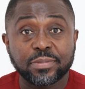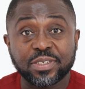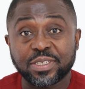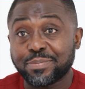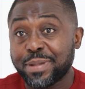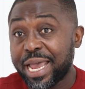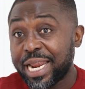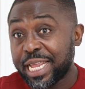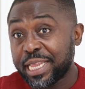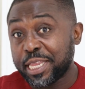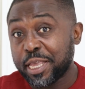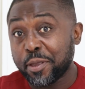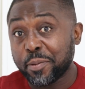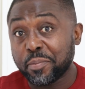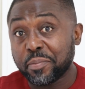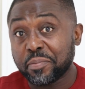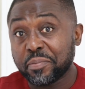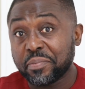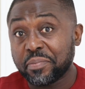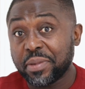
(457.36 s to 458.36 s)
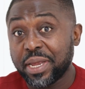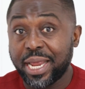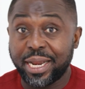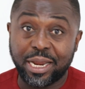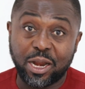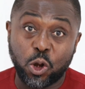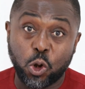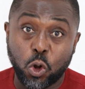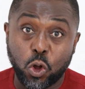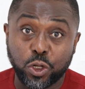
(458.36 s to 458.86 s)
smile at them, and
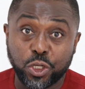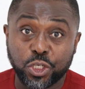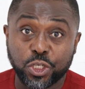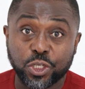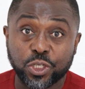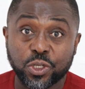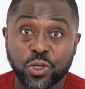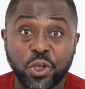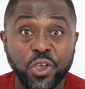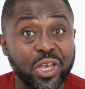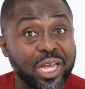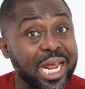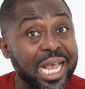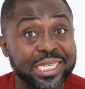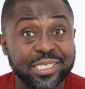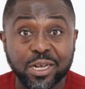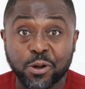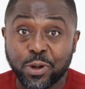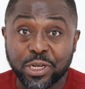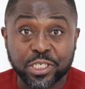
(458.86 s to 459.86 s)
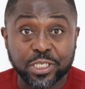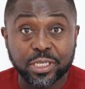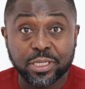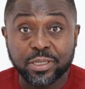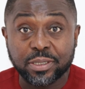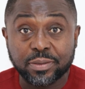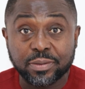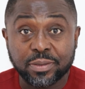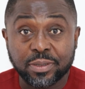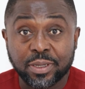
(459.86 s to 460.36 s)
then launch. Or you can ask a
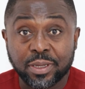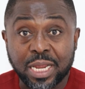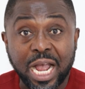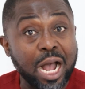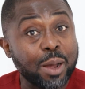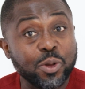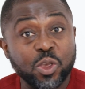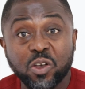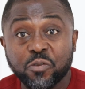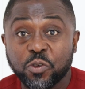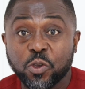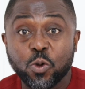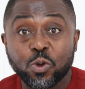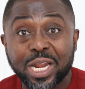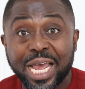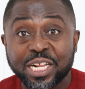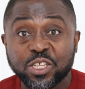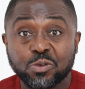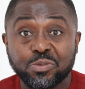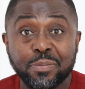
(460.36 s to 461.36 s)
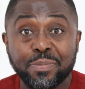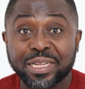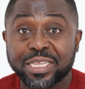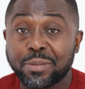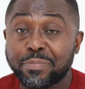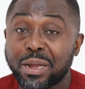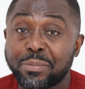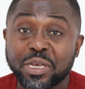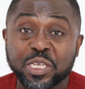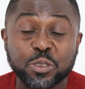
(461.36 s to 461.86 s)
question. How many of you would like to be
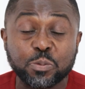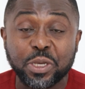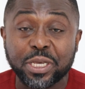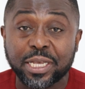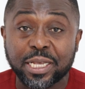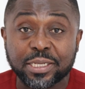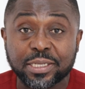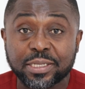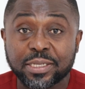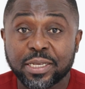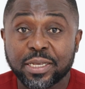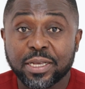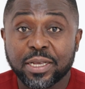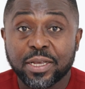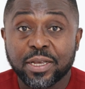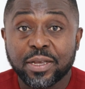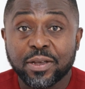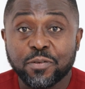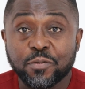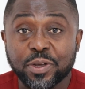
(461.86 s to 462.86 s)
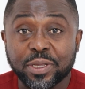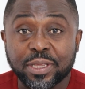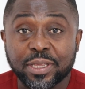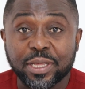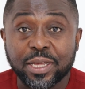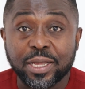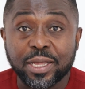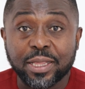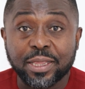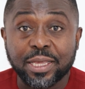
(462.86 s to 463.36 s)
better public speakers? With
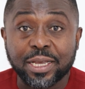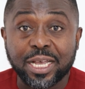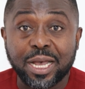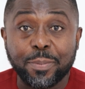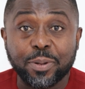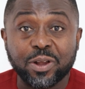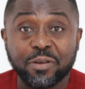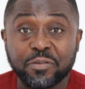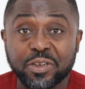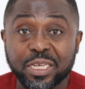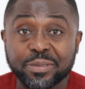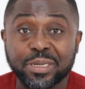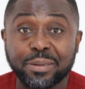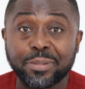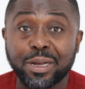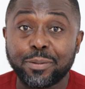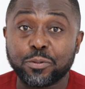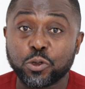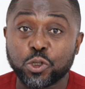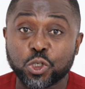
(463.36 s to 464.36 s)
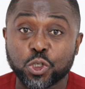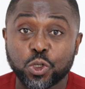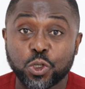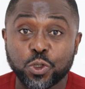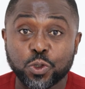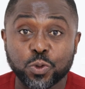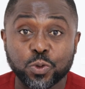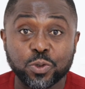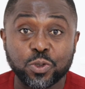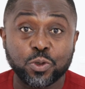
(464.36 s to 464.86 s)
the couple of tips I'll come to show
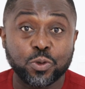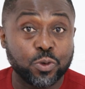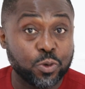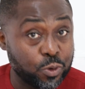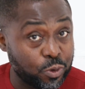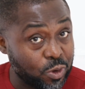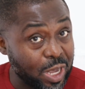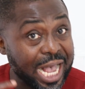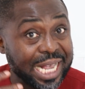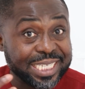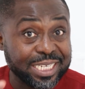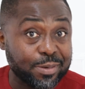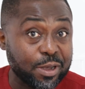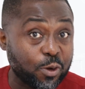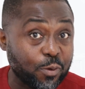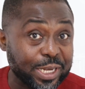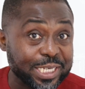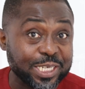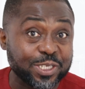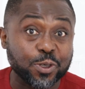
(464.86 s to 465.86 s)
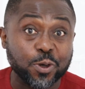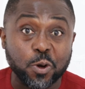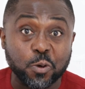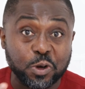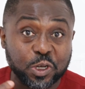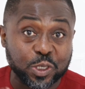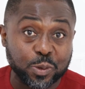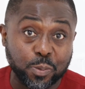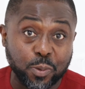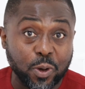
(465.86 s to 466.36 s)
you. You ask them a question, they will
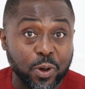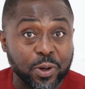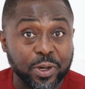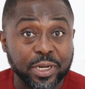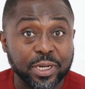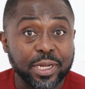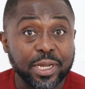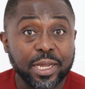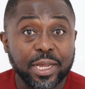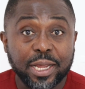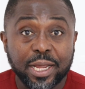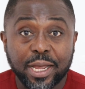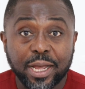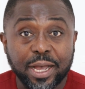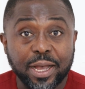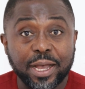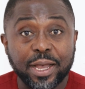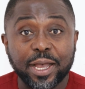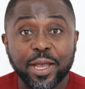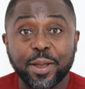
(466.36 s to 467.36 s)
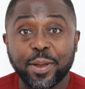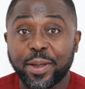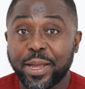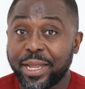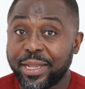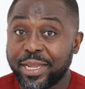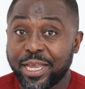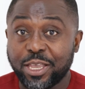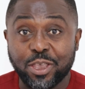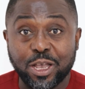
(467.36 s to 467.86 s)
respond,
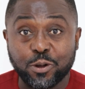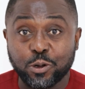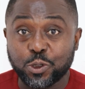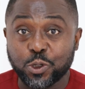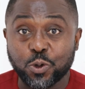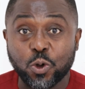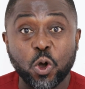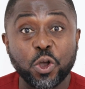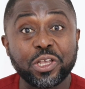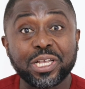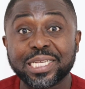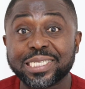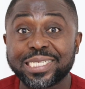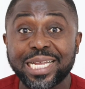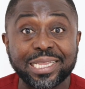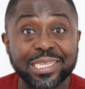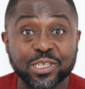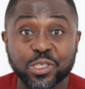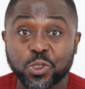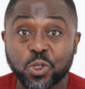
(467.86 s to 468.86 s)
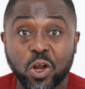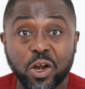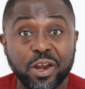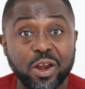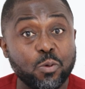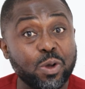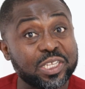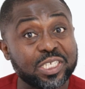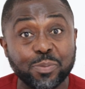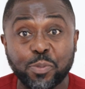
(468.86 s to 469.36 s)
and then you're good to go. You can start a
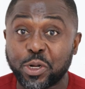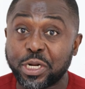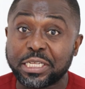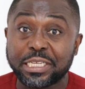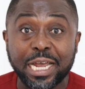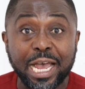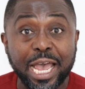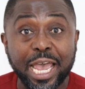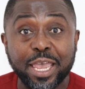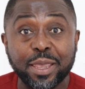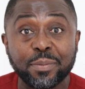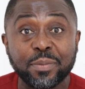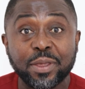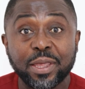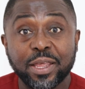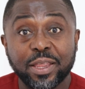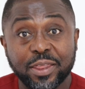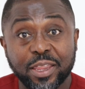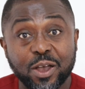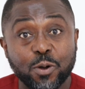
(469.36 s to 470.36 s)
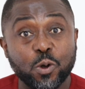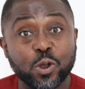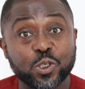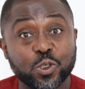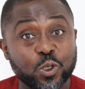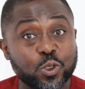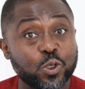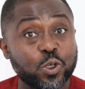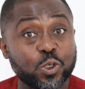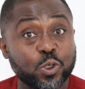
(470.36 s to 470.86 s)
story. Once upon a time, there
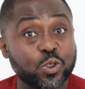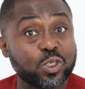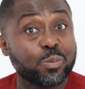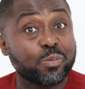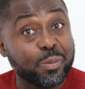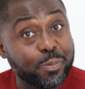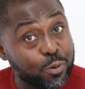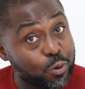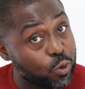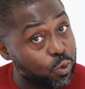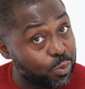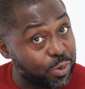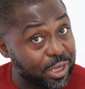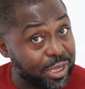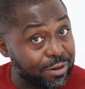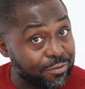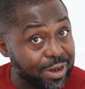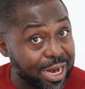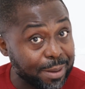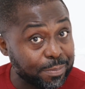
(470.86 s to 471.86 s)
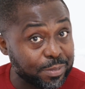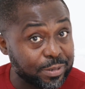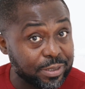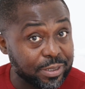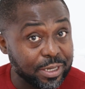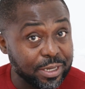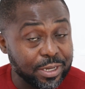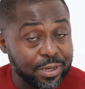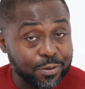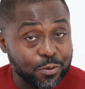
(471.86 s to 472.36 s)
was so and so. So people will be rapt,
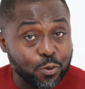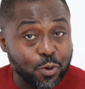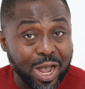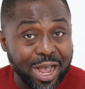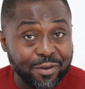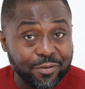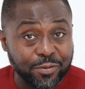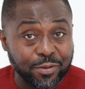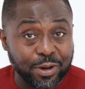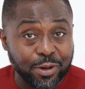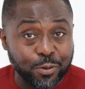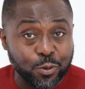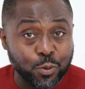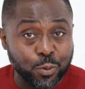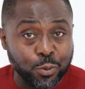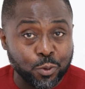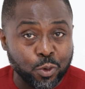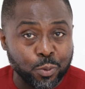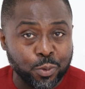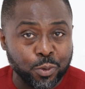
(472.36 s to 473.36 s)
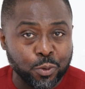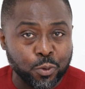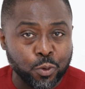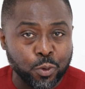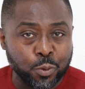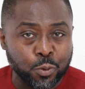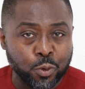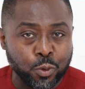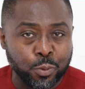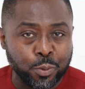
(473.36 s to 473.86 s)

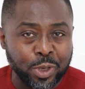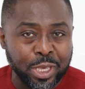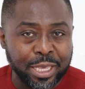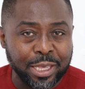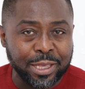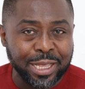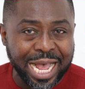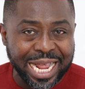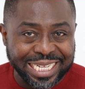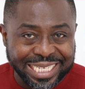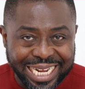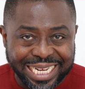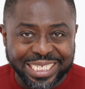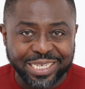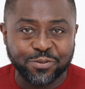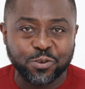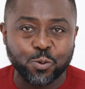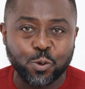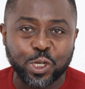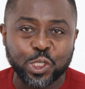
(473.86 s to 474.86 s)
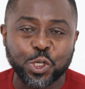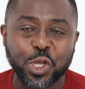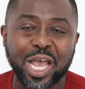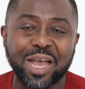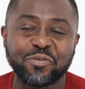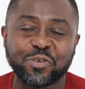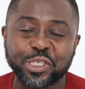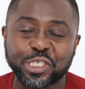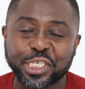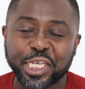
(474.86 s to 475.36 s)
will be attentive to what you
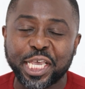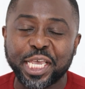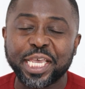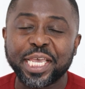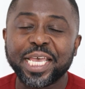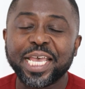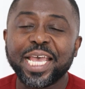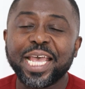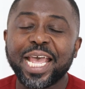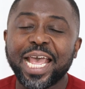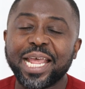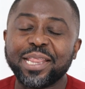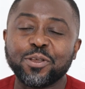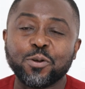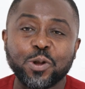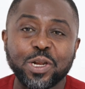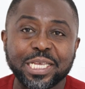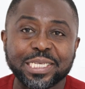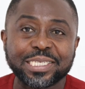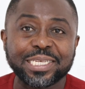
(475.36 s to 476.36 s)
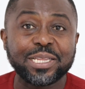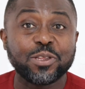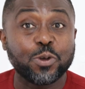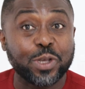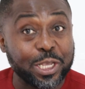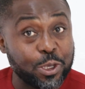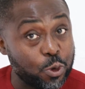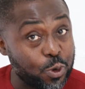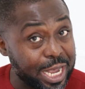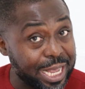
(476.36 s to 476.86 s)
have to say, and they will listen.
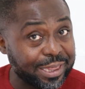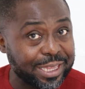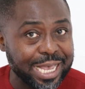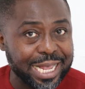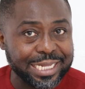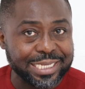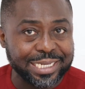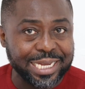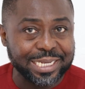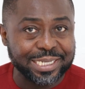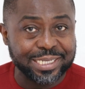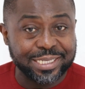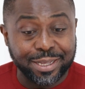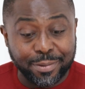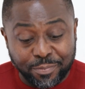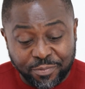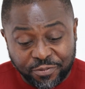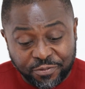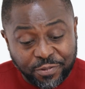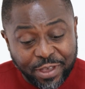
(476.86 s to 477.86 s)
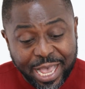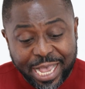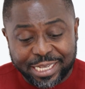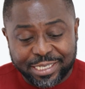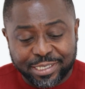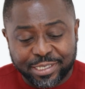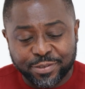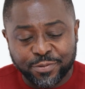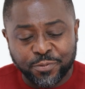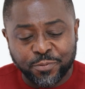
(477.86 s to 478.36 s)
You get their attention. The
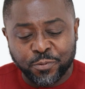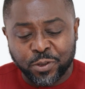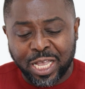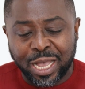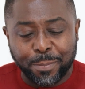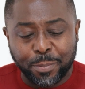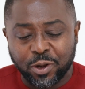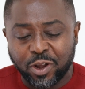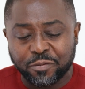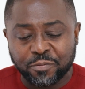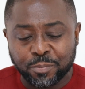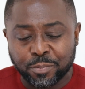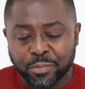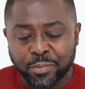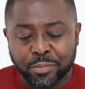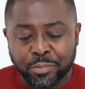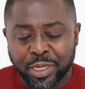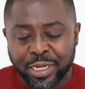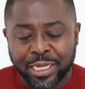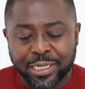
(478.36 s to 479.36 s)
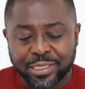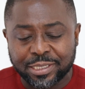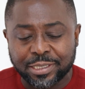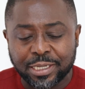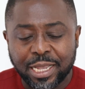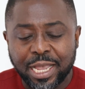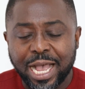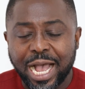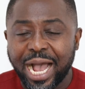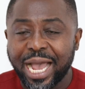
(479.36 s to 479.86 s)
first couple of
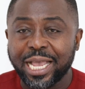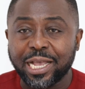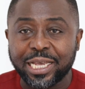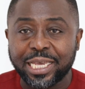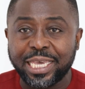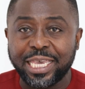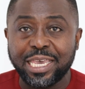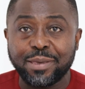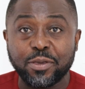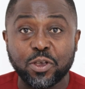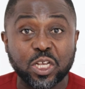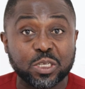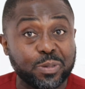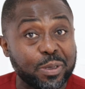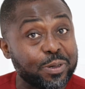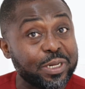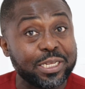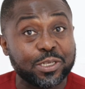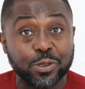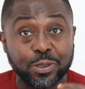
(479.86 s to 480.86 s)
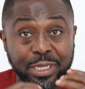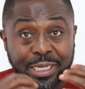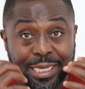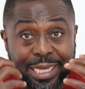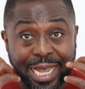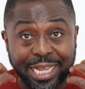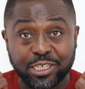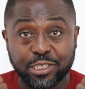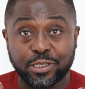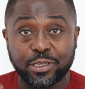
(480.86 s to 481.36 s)
minutes are key because people need to
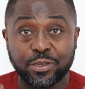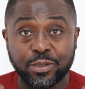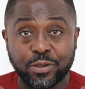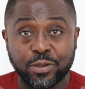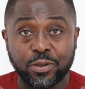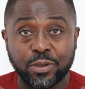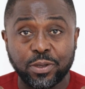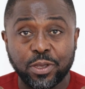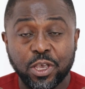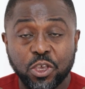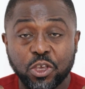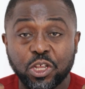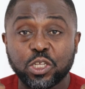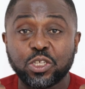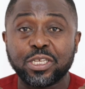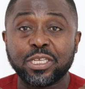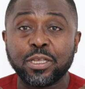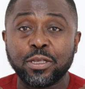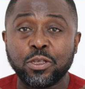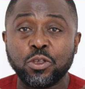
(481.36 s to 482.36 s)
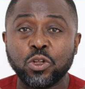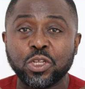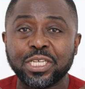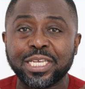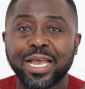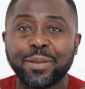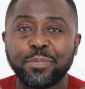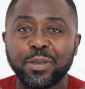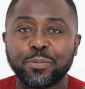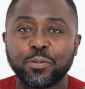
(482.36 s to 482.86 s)
get. You need
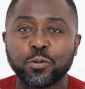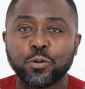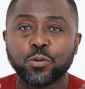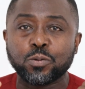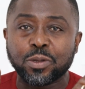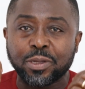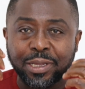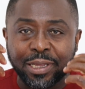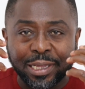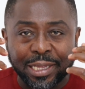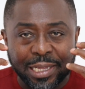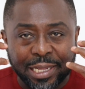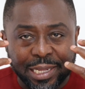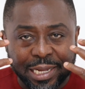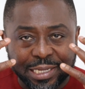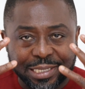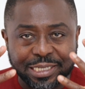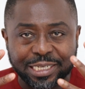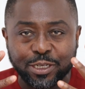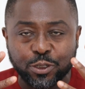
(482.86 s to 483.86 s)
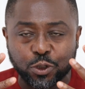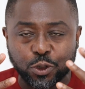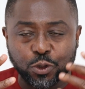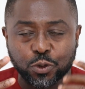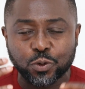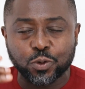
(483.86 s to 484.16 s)
to get people listening to